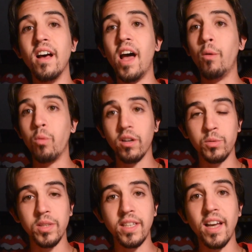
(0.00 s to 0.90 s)
I
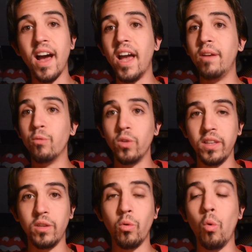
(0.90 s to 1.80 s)
worked with the guy,
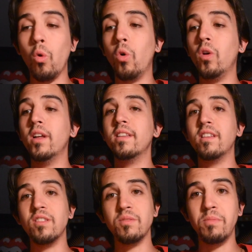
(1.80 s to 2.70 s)
really cool.
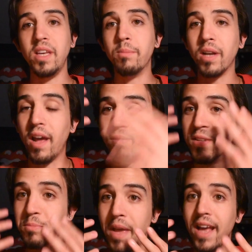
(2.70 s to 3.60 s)
This is me, but I have
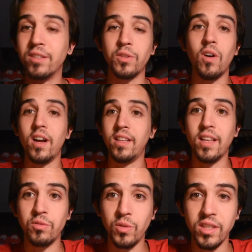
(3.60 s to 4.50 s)
this mask on,
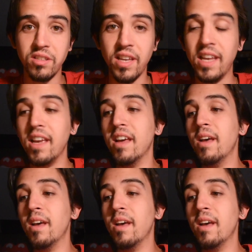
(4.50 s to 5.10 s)
as you can see.